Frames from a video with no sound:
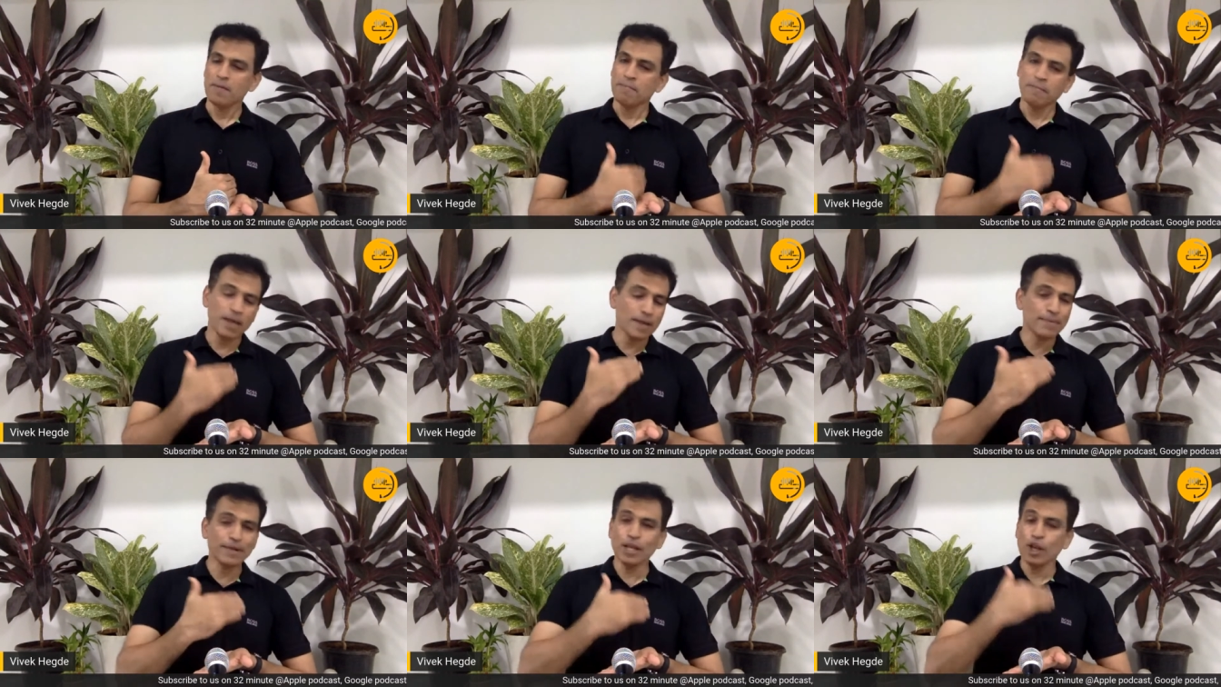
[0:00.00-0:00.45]

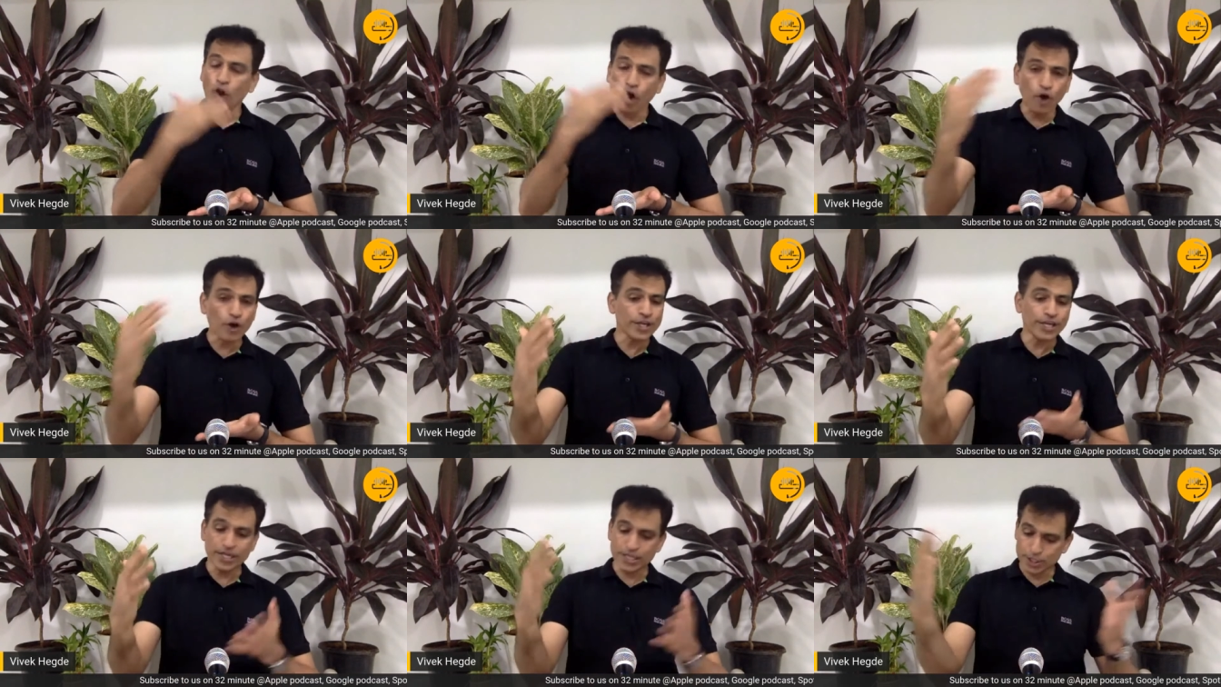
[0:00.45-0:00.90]
maybe
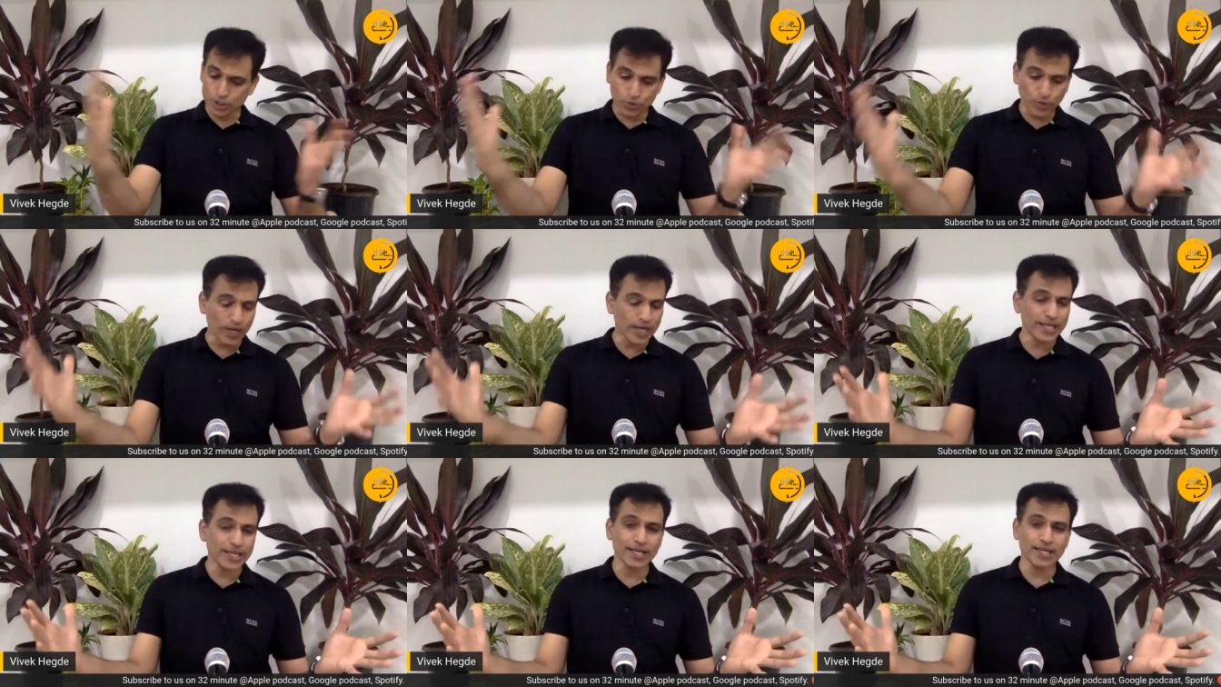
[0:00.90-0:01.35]
long years,
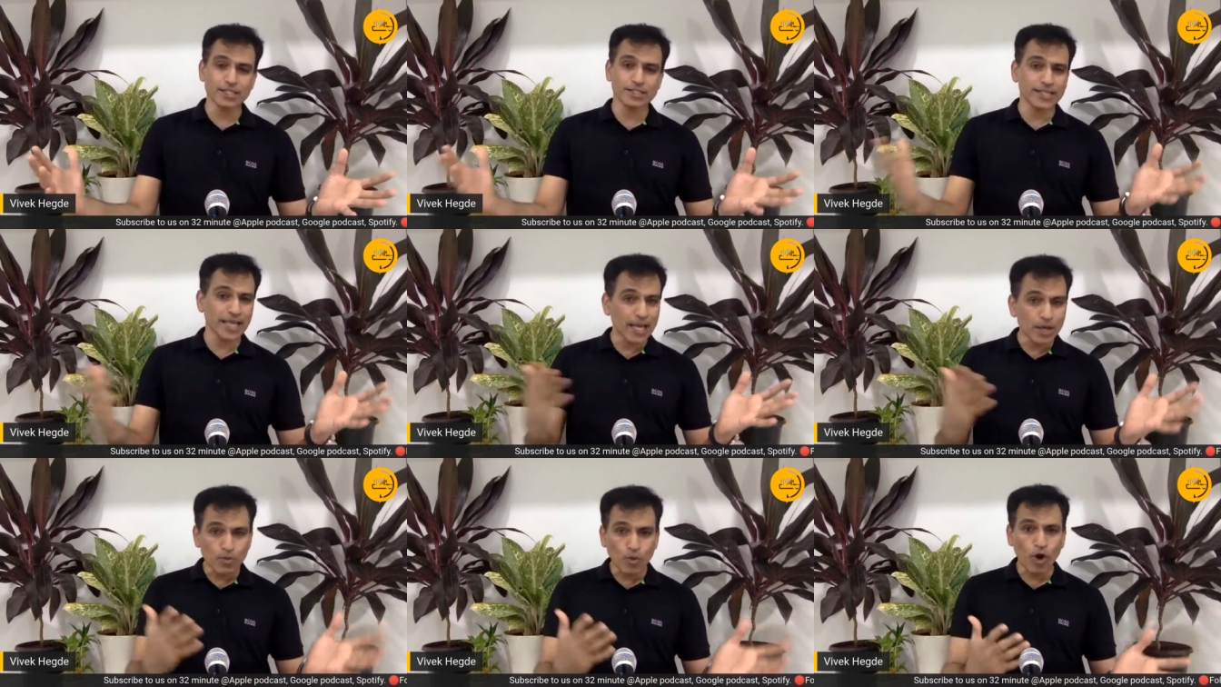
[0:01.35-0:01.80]
20 years,
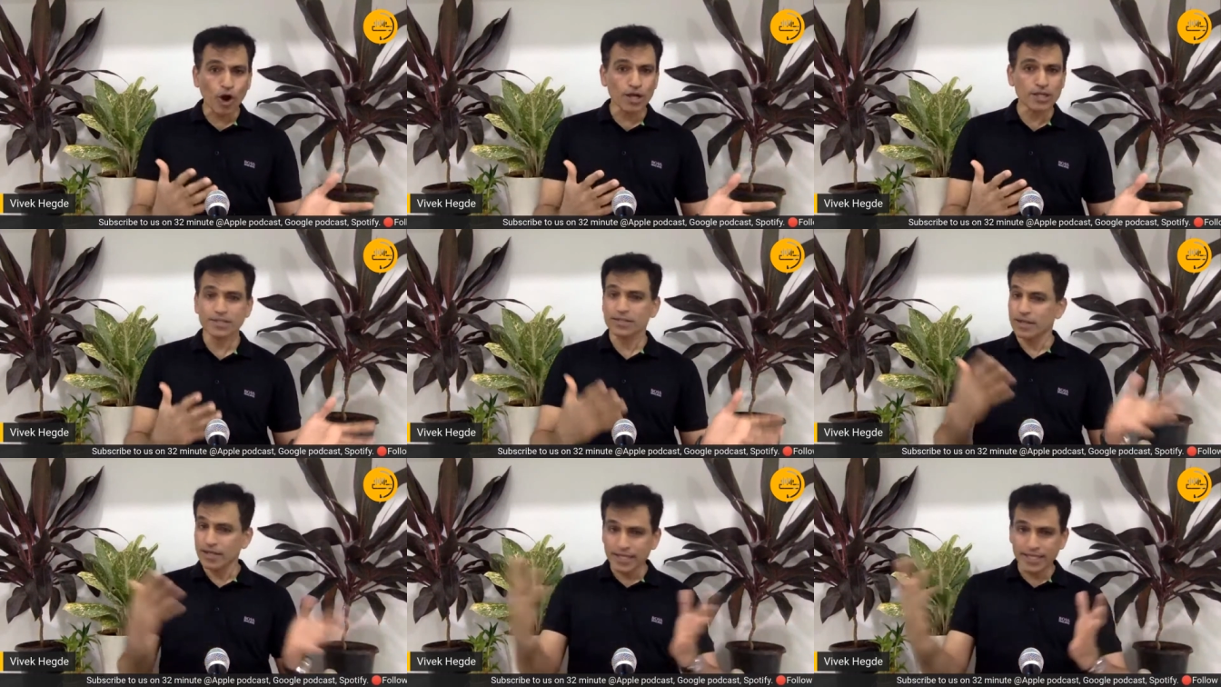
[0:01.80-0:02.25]
then
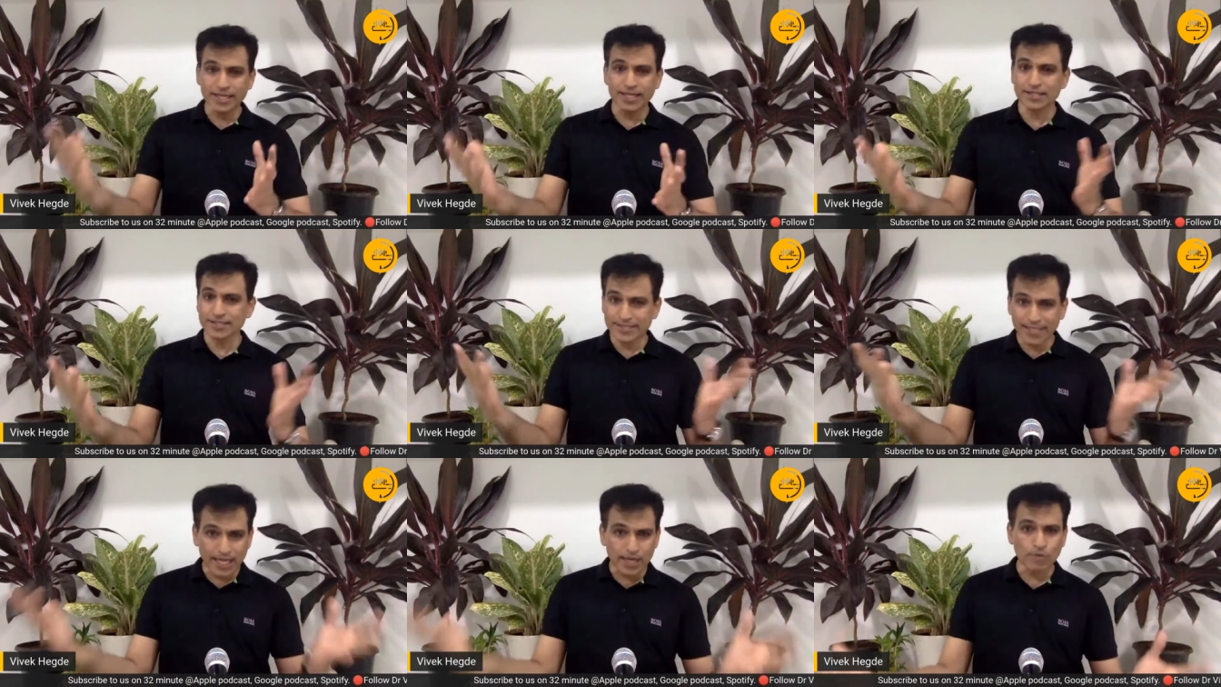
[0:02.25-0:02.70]
what? 30
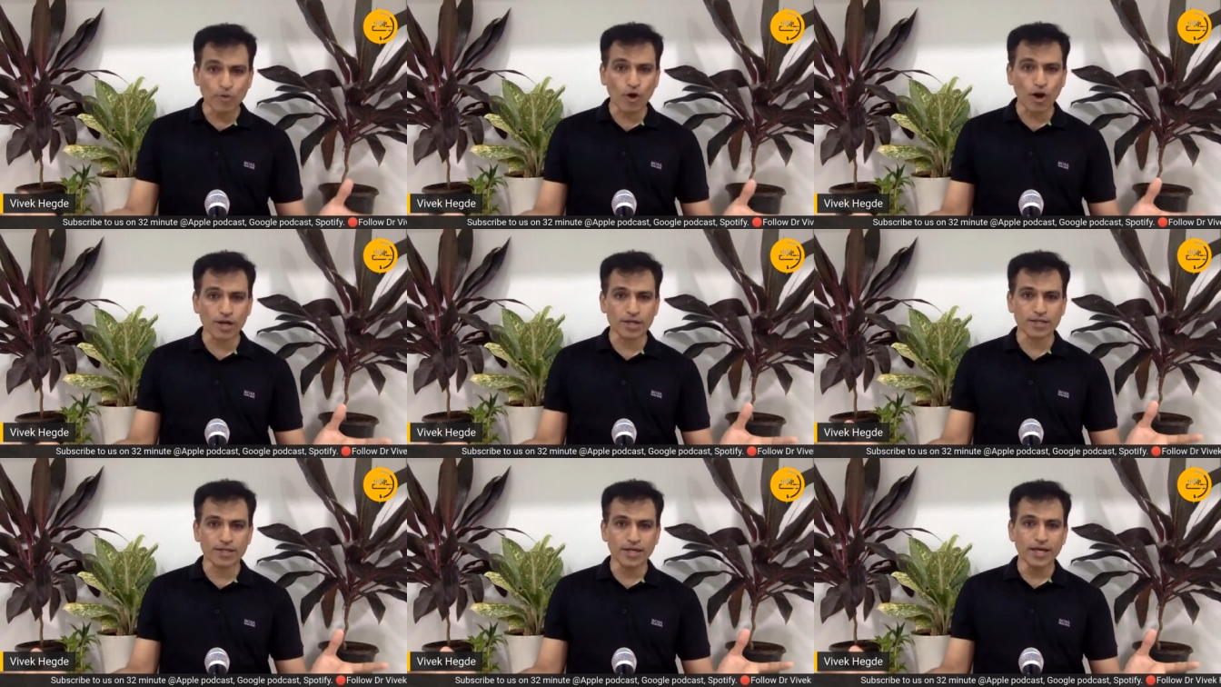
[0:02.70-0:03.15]
years, then
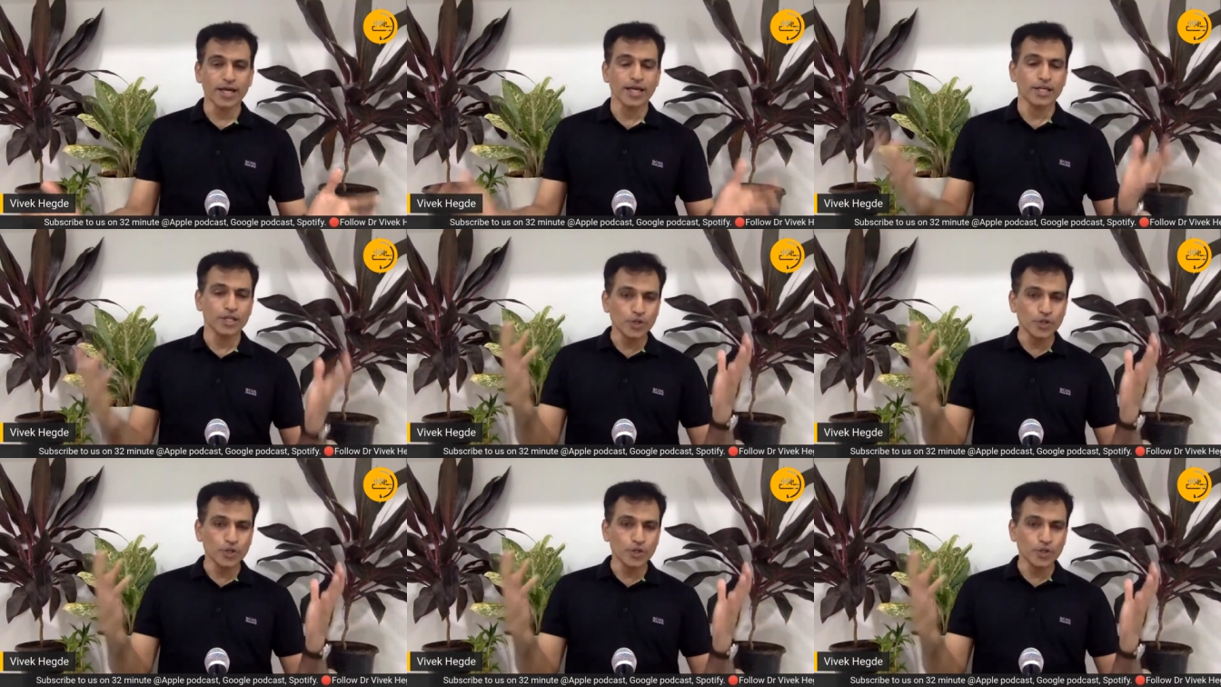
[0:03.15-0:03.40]
what?